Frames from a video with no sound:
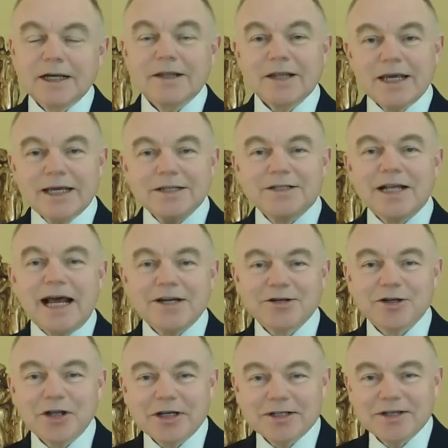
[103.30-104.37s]
The
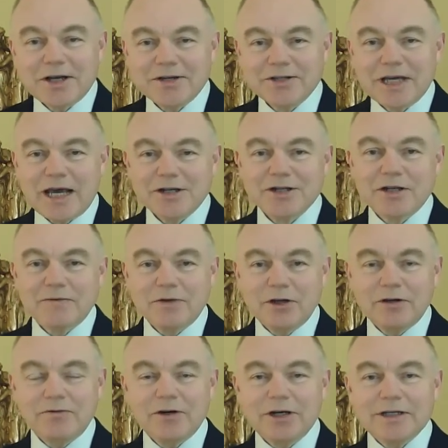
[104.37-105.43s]
International Association of
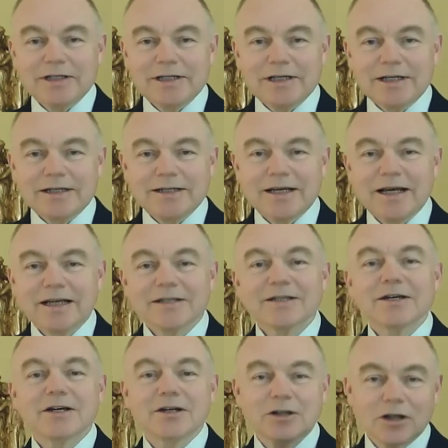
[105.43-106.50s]
Universities is
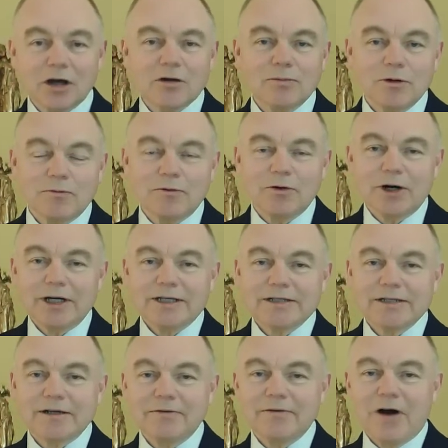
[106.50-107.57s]
the global voice
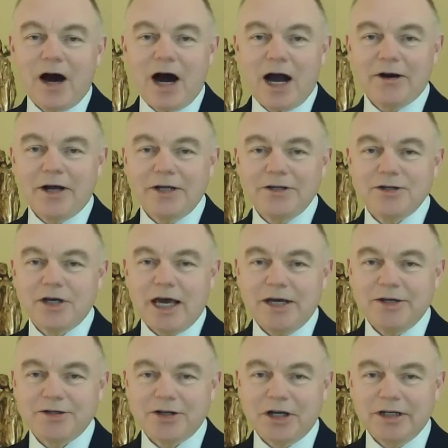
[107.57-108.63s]
of higher
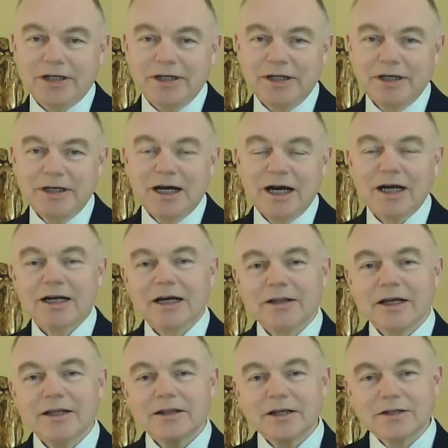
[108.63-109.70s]
education, and I
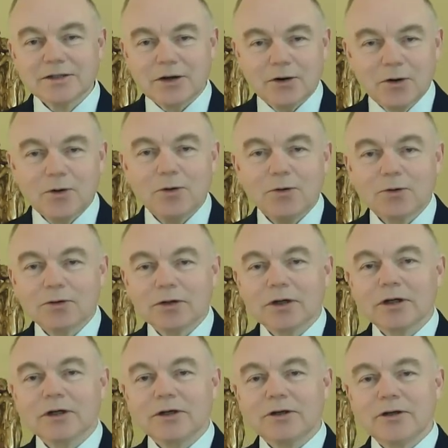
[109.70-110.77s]
think that all
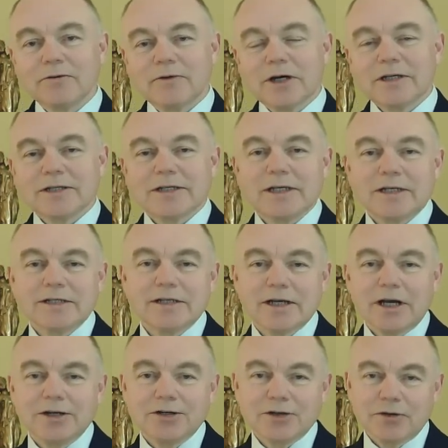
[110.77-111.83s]
universities
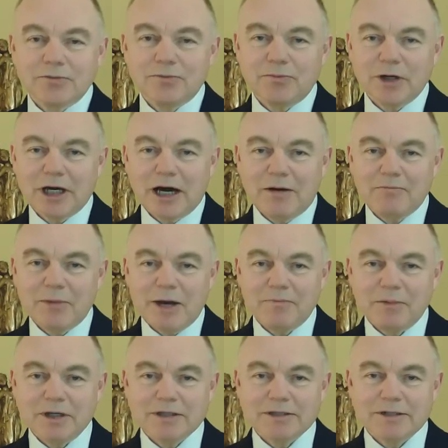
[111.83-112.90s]
should become
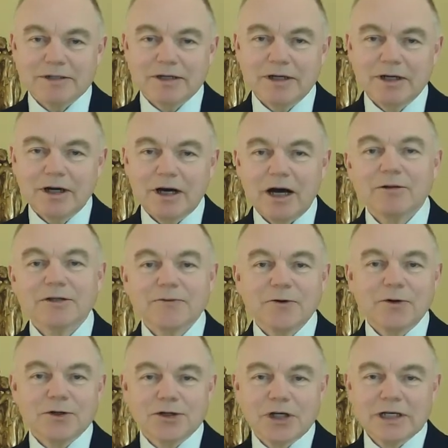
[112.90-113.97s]
members. I was
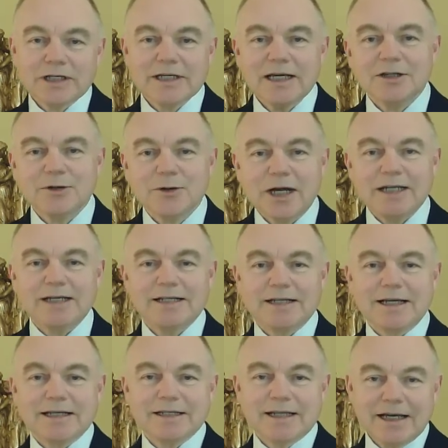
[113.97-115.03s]
fortunate in
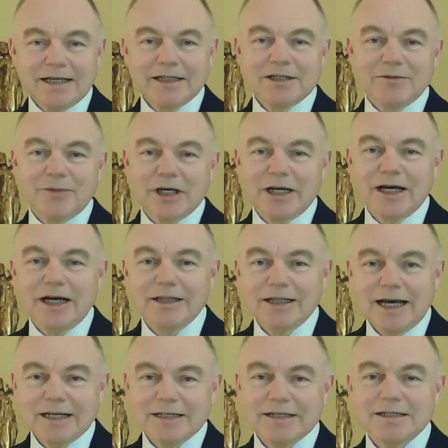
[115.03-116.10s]
2016 to be
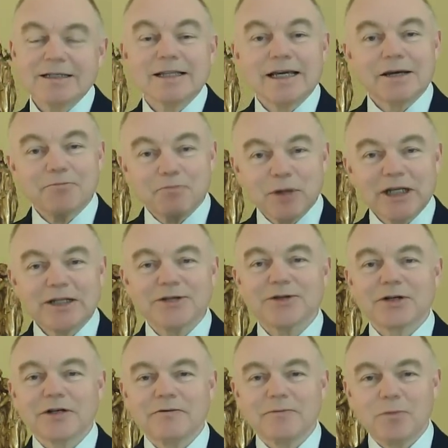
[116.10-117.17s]
elected to the
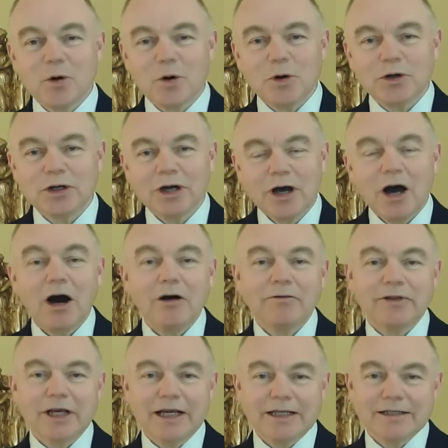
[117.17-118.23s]
Administrative Board of
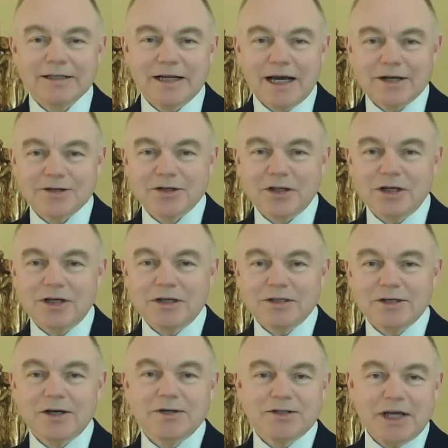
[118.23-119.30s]
the International
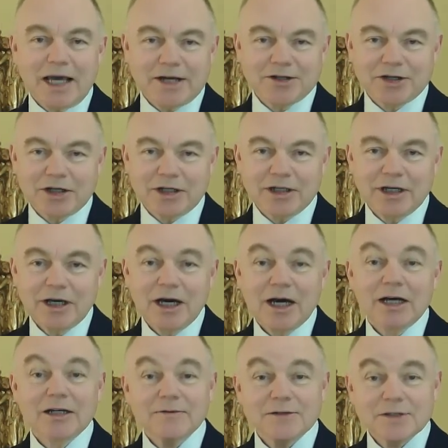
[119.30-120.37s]
Association
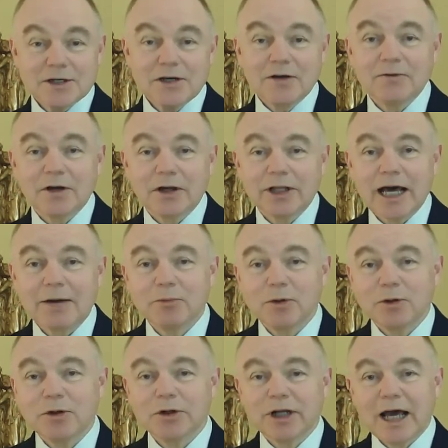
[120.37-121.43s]
and have served on that
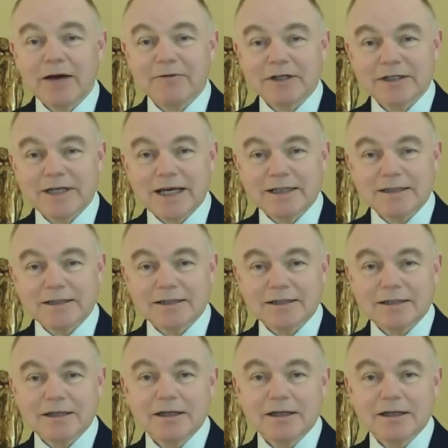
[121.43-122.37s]
board ever since.